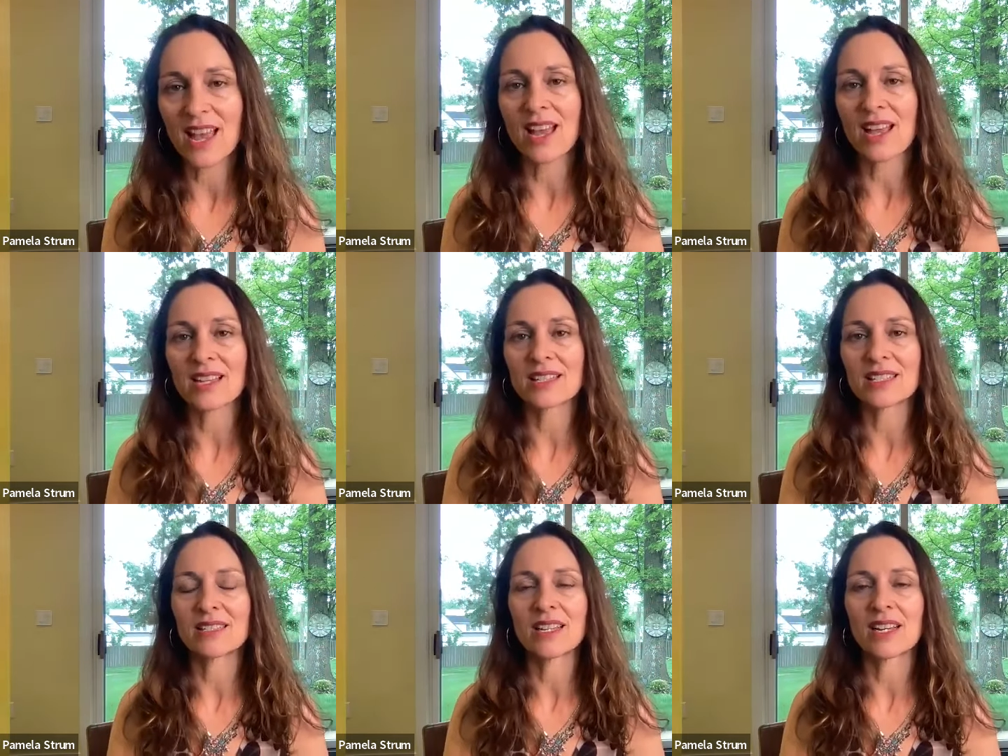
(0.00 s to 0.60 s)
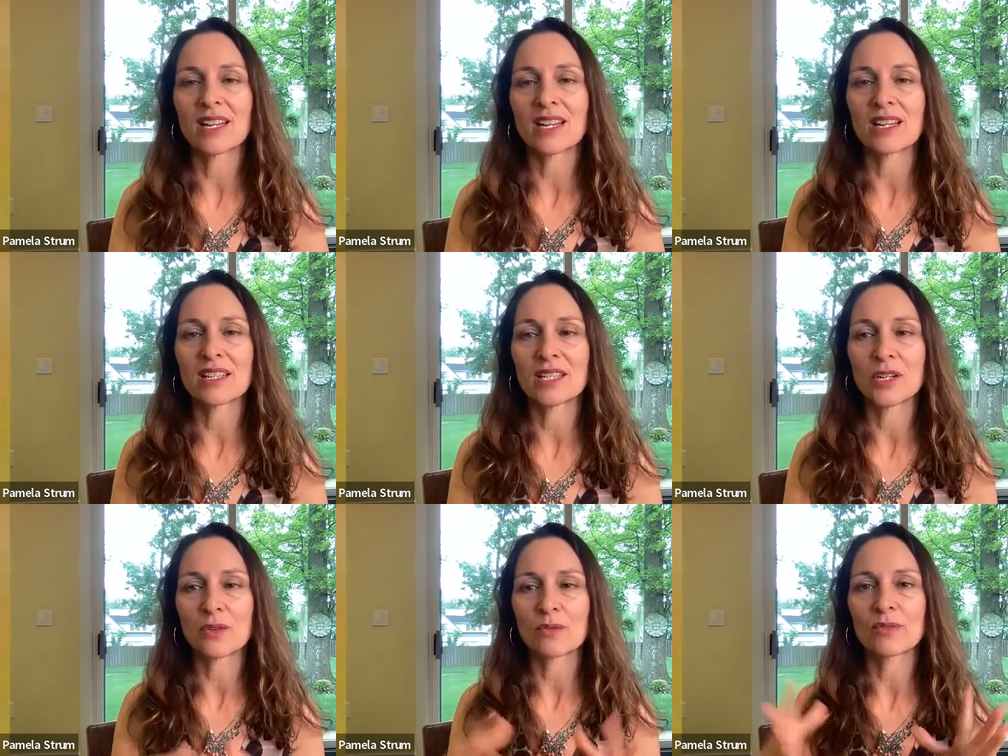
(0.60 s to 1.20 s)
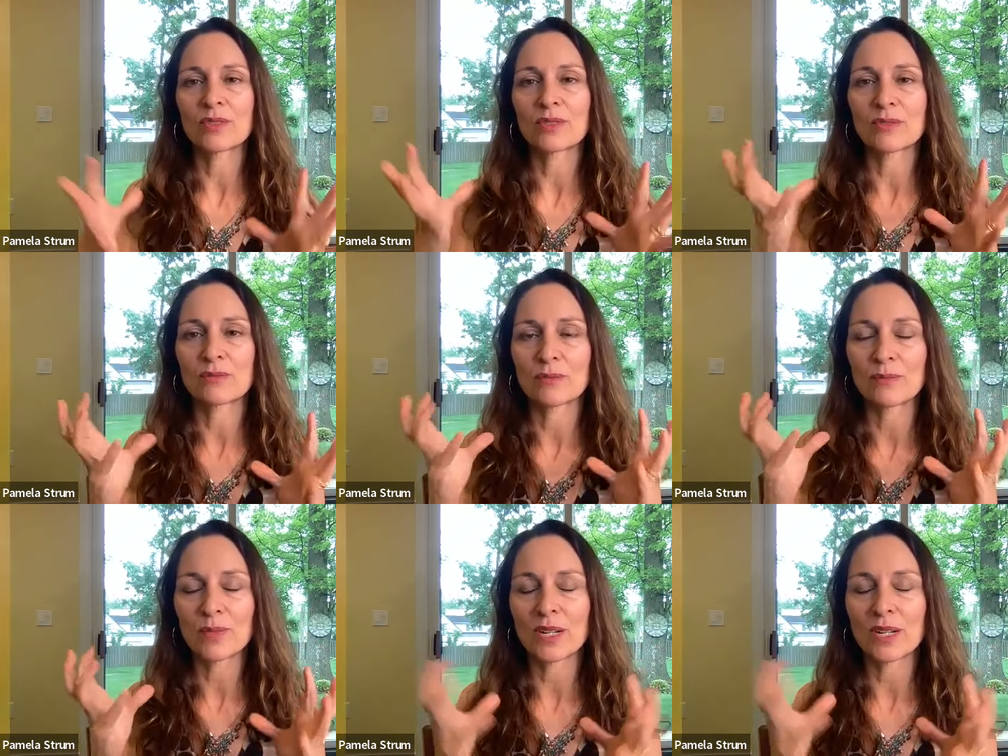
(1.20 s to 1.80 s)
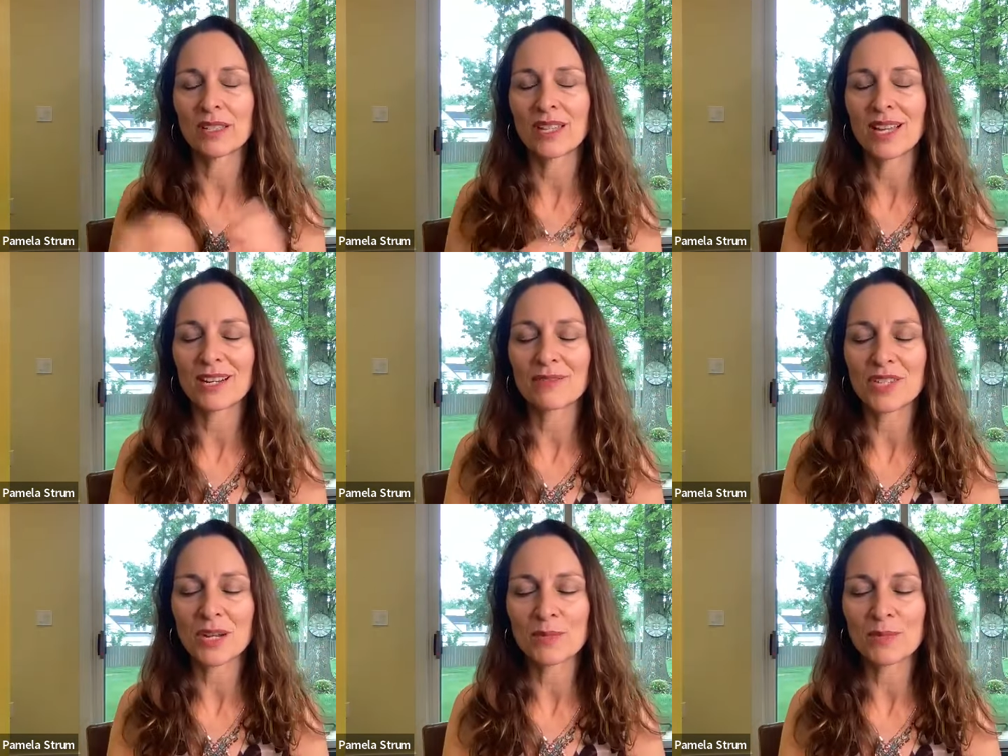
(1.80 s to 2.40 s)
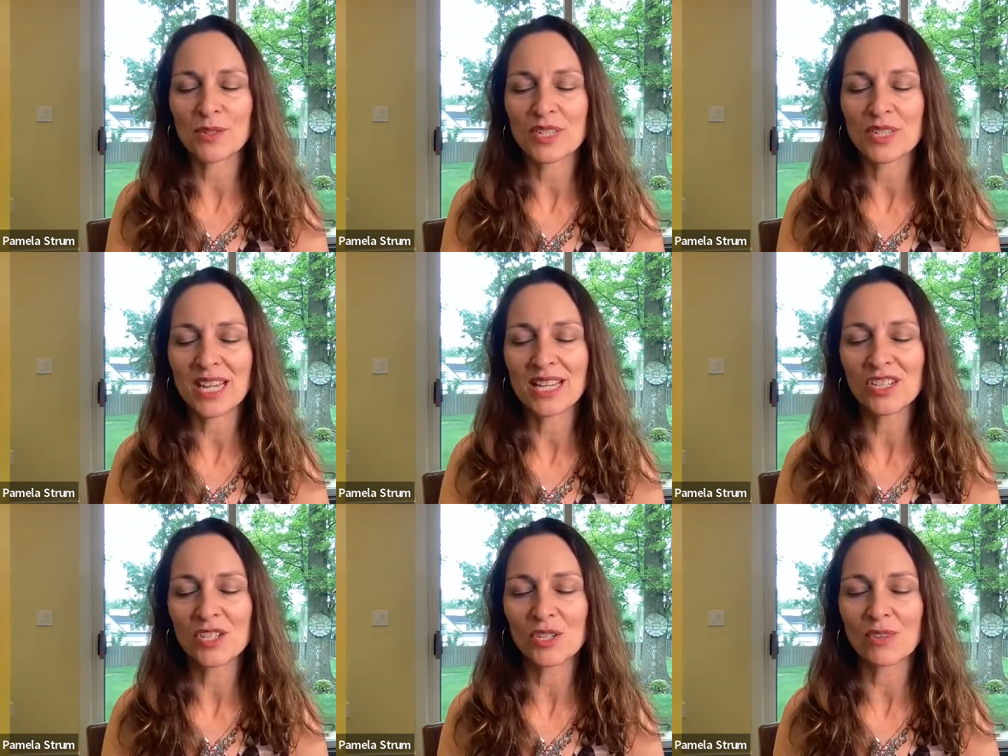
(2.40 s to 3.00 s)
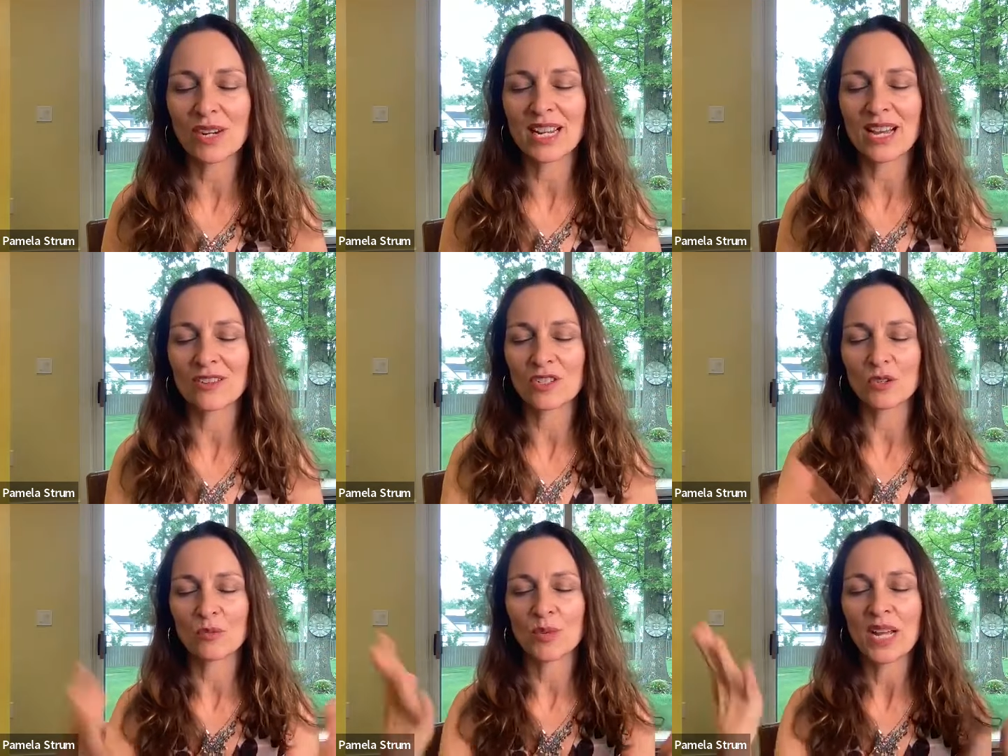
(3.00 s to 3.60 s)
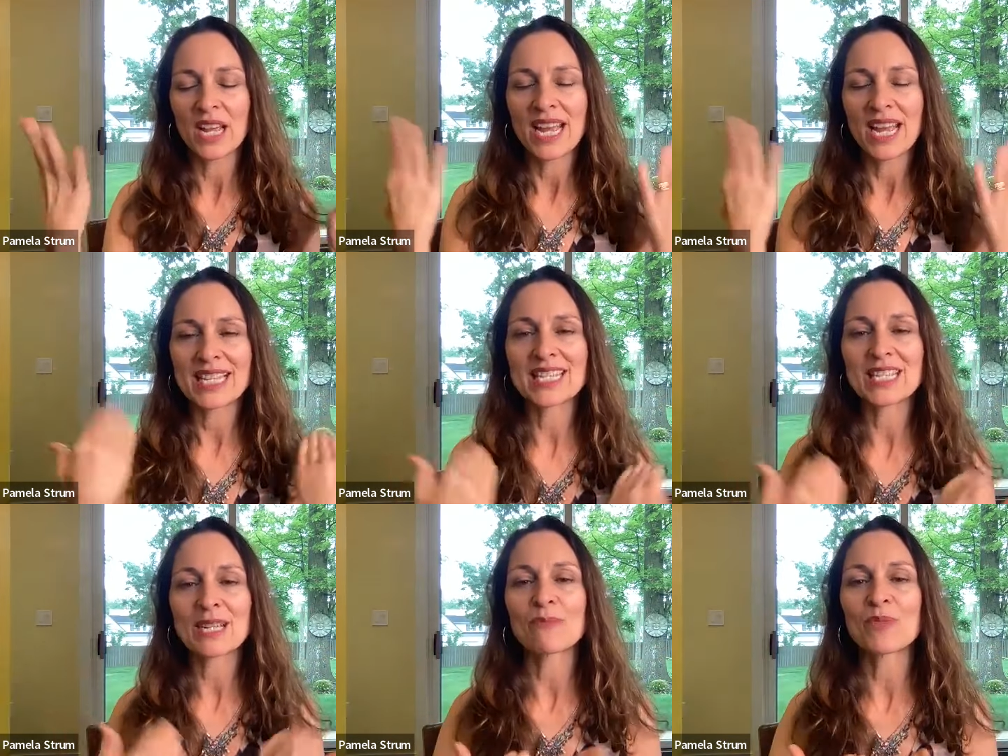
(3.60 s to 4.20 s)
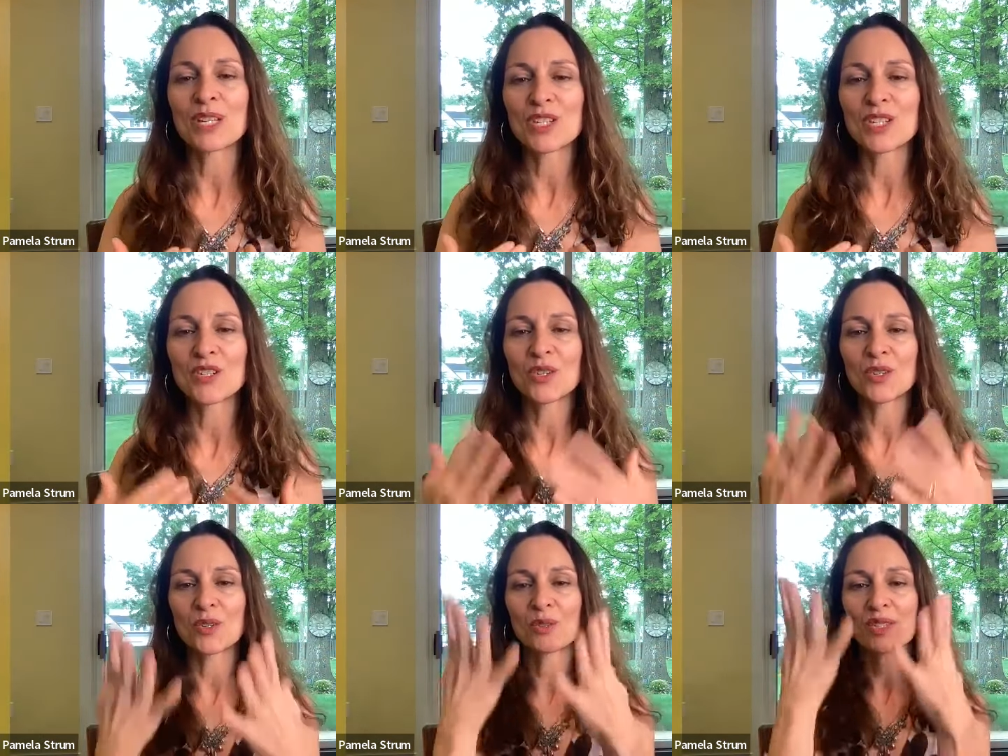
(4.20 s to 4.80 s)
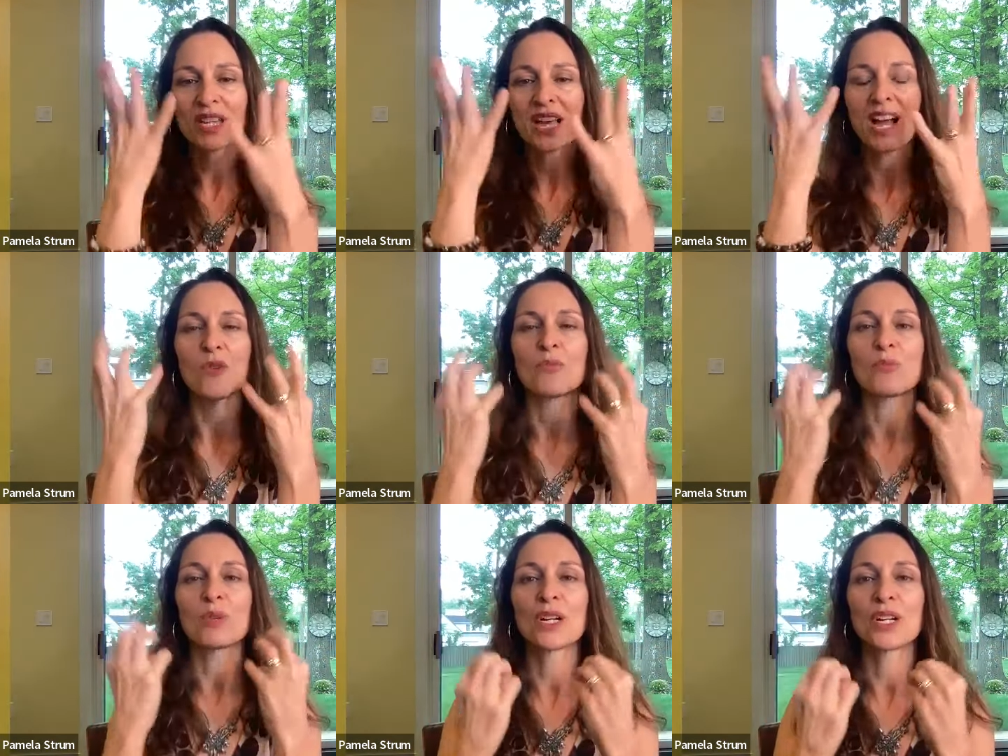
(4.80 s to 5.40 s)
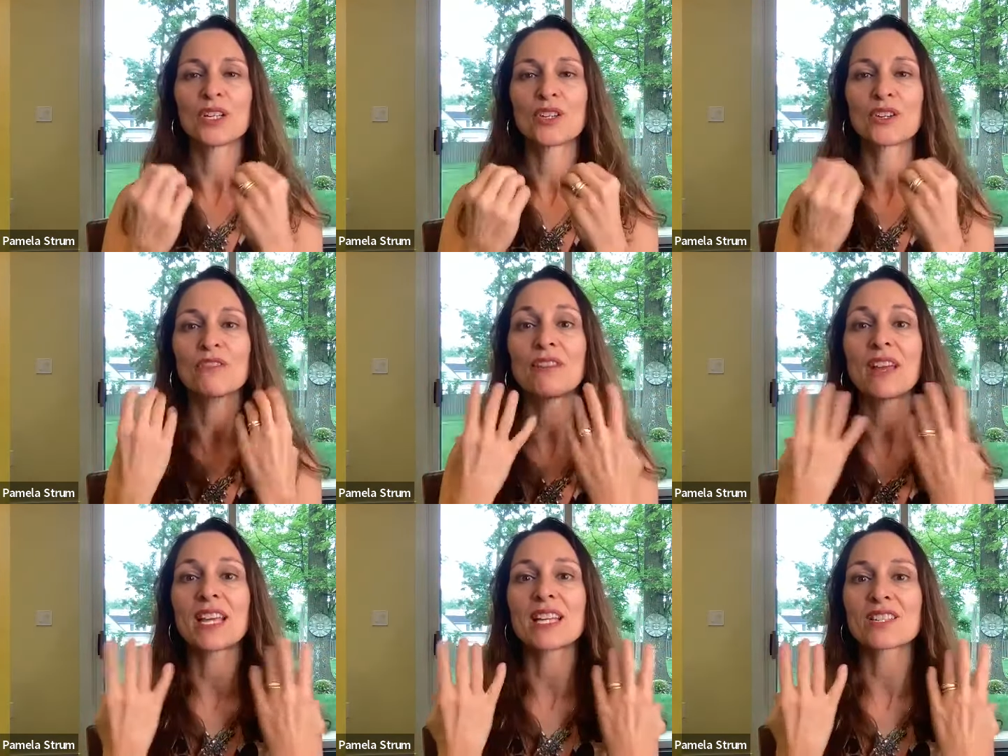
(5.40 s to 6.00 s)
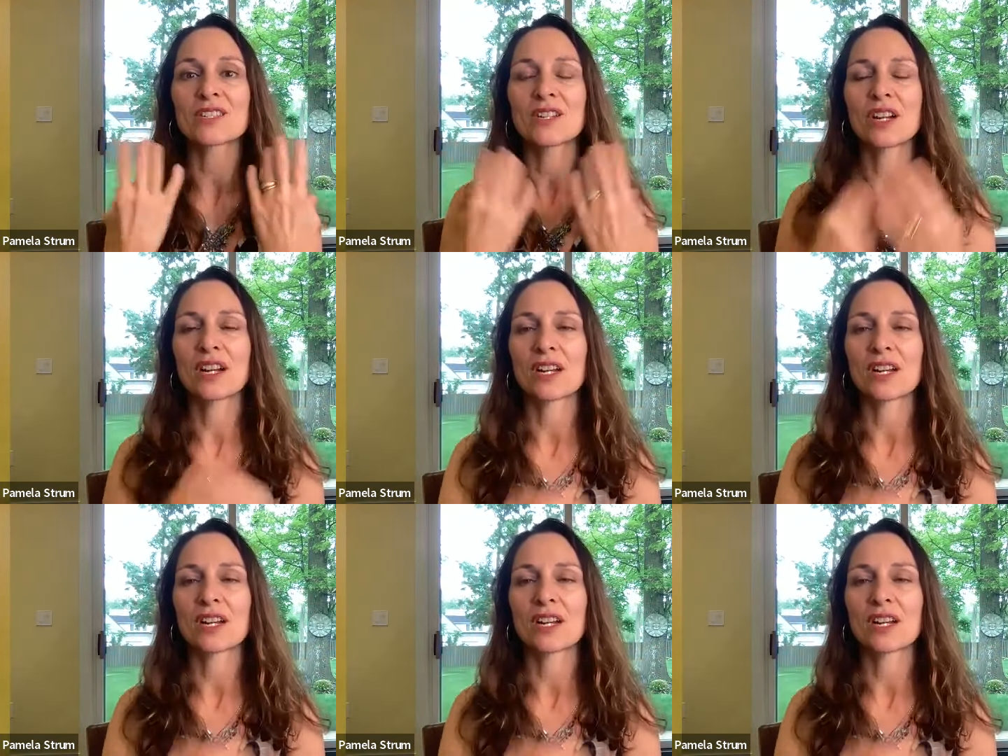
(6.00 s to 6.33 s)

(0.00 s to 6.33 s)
And, you know, a lot of times there's tension right now. So it's something to do to help your face